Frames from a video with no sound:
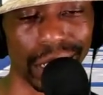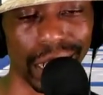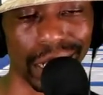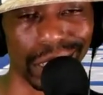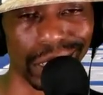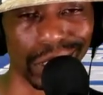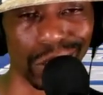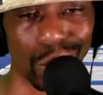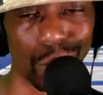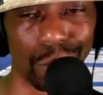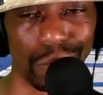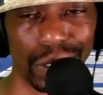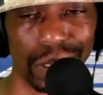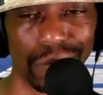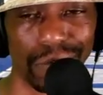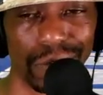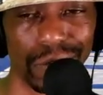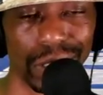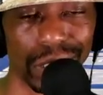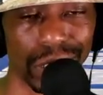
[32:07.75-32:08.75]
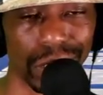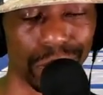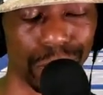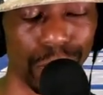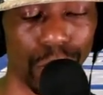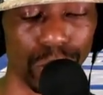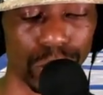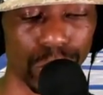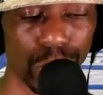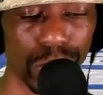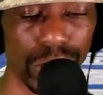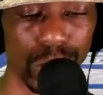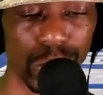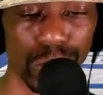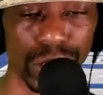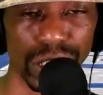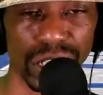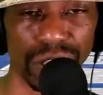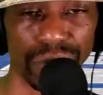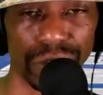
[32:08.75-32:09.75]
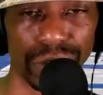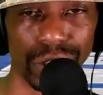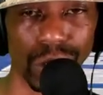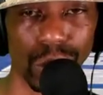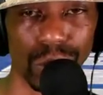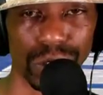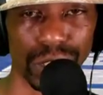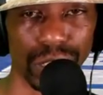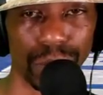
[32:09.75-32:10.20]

I just don't believe in smoke screens with Stephen Jones